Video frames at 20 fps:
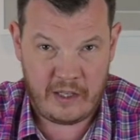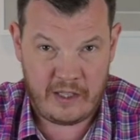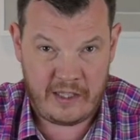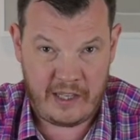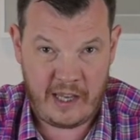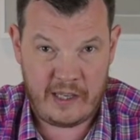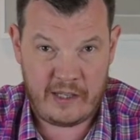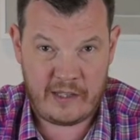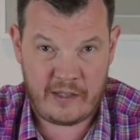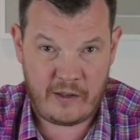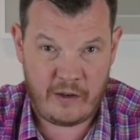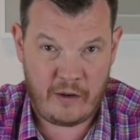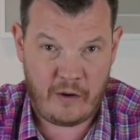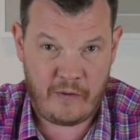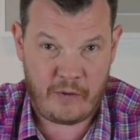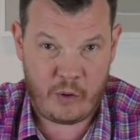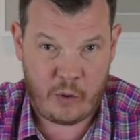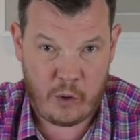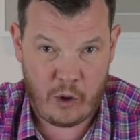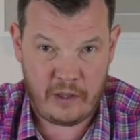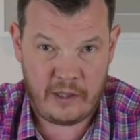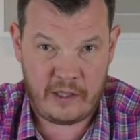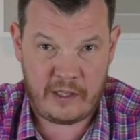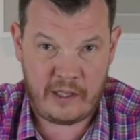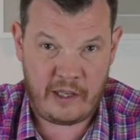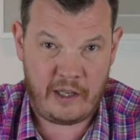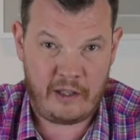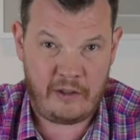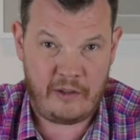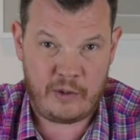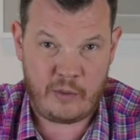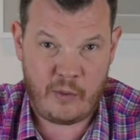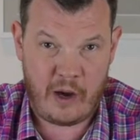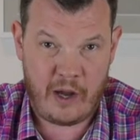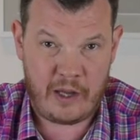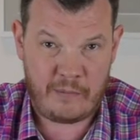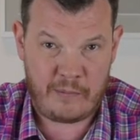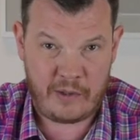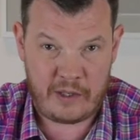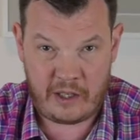of taste of quality English
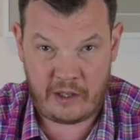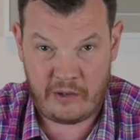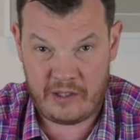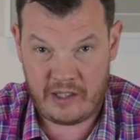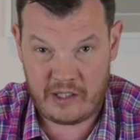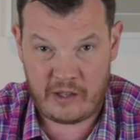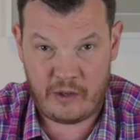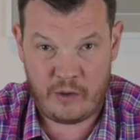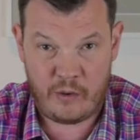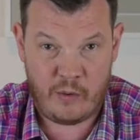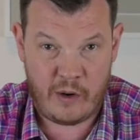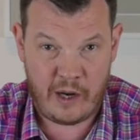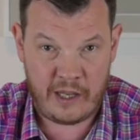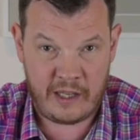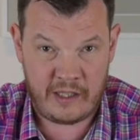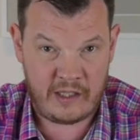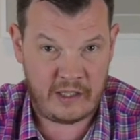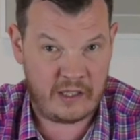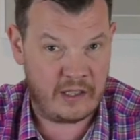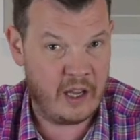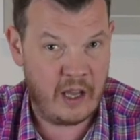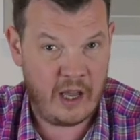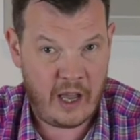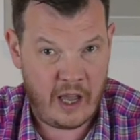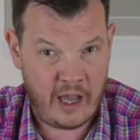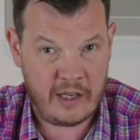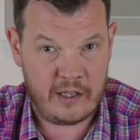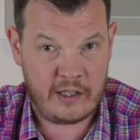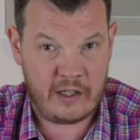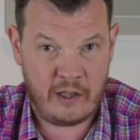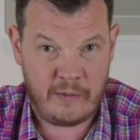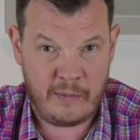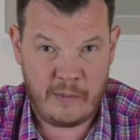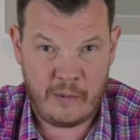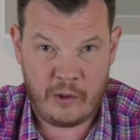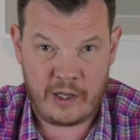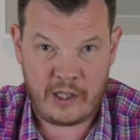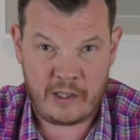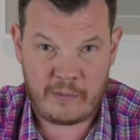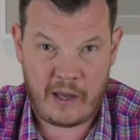wine, particularly still wines, it's going to be
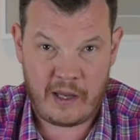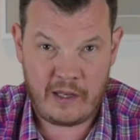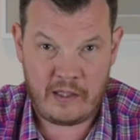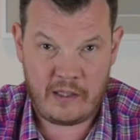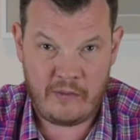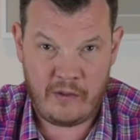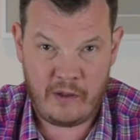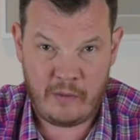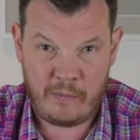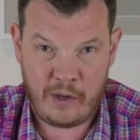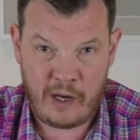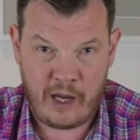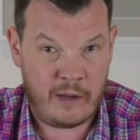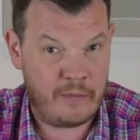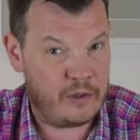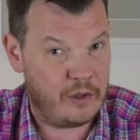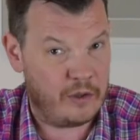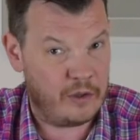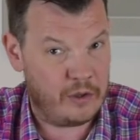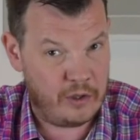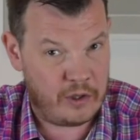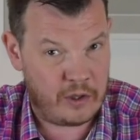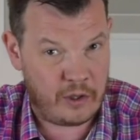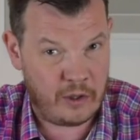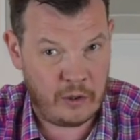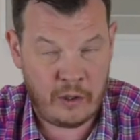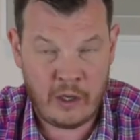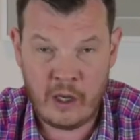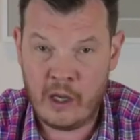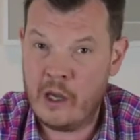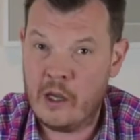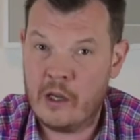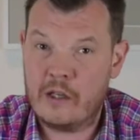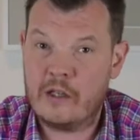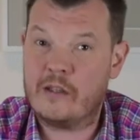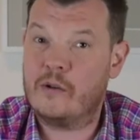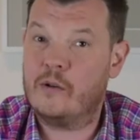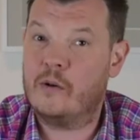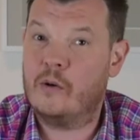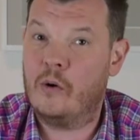more expensive than perhaps you're used to.
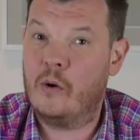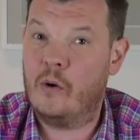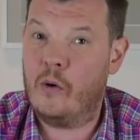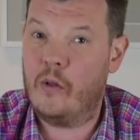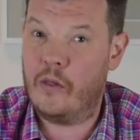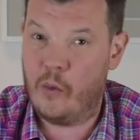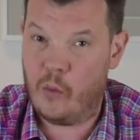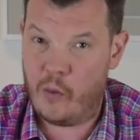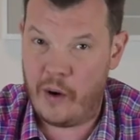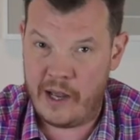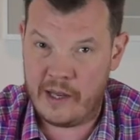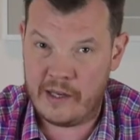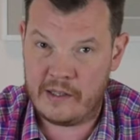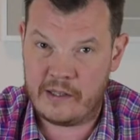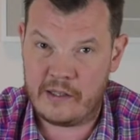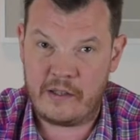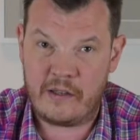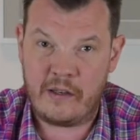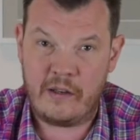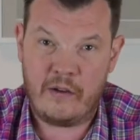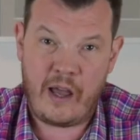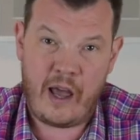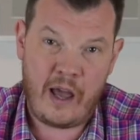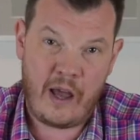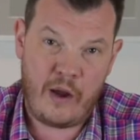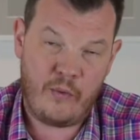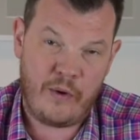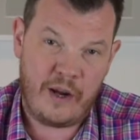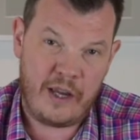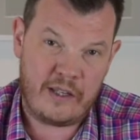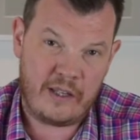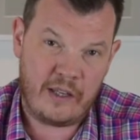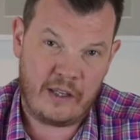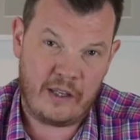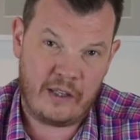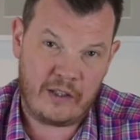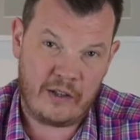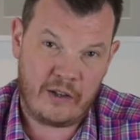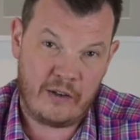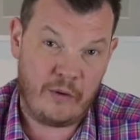So the WES rating
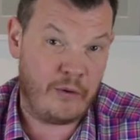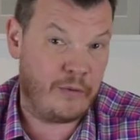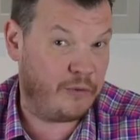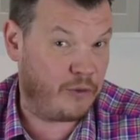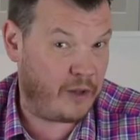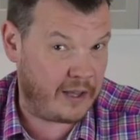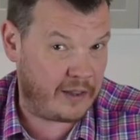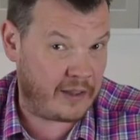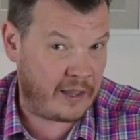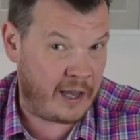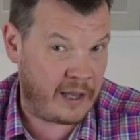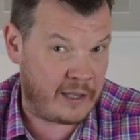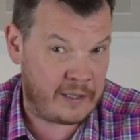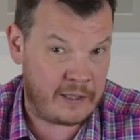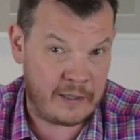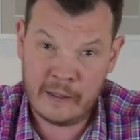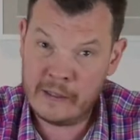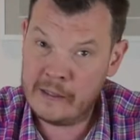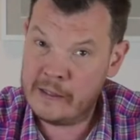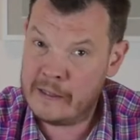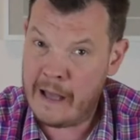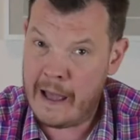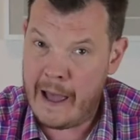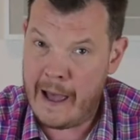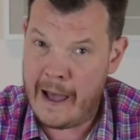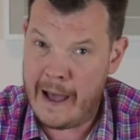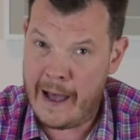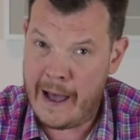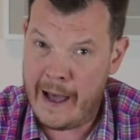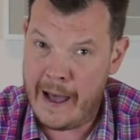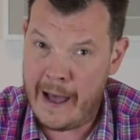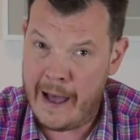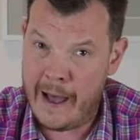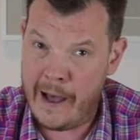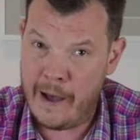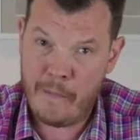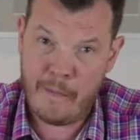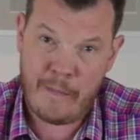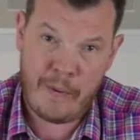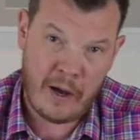is going to reflect that.
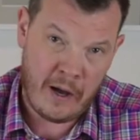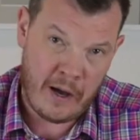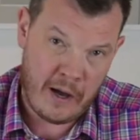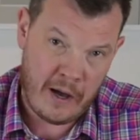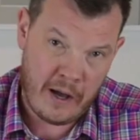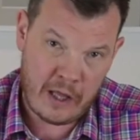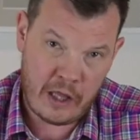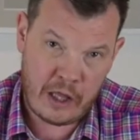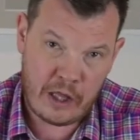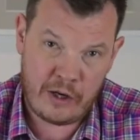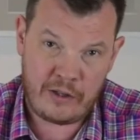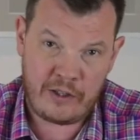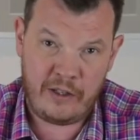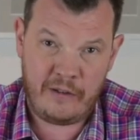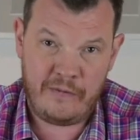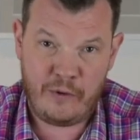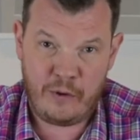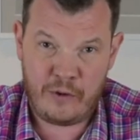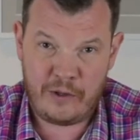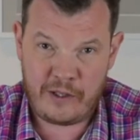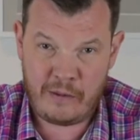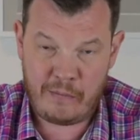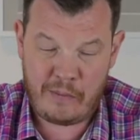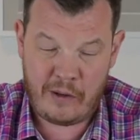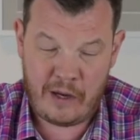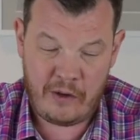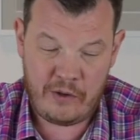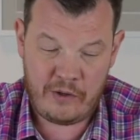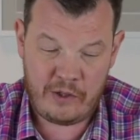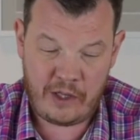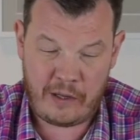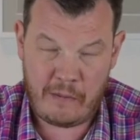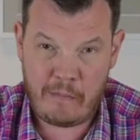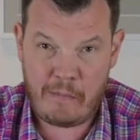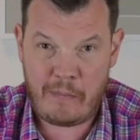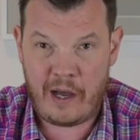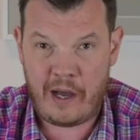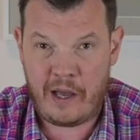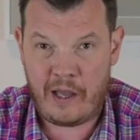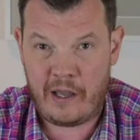But at £13-14, you can
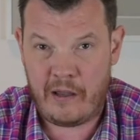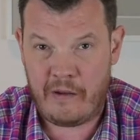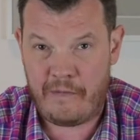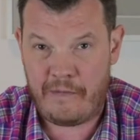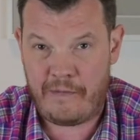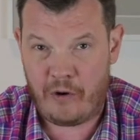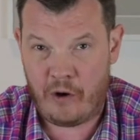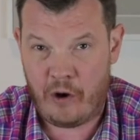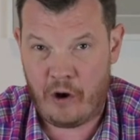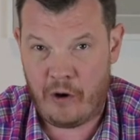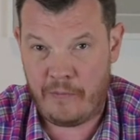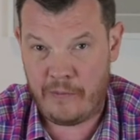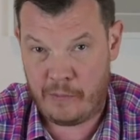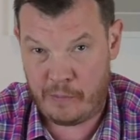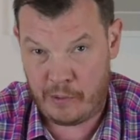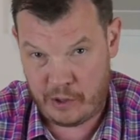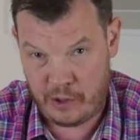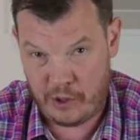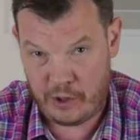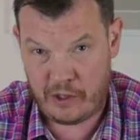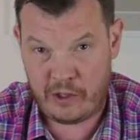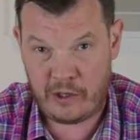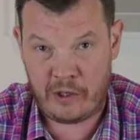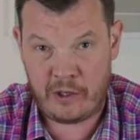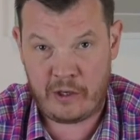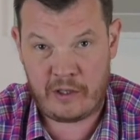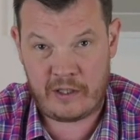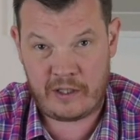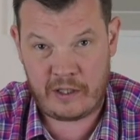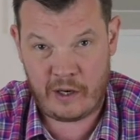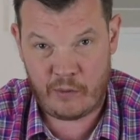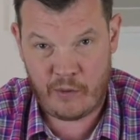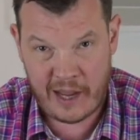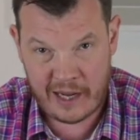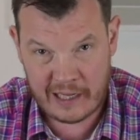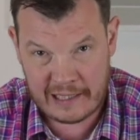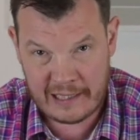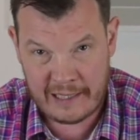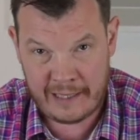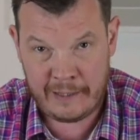buy it from the producer
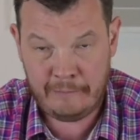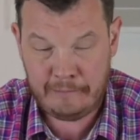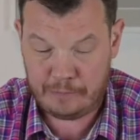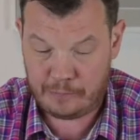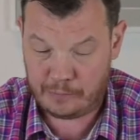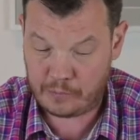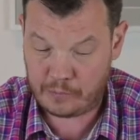directly.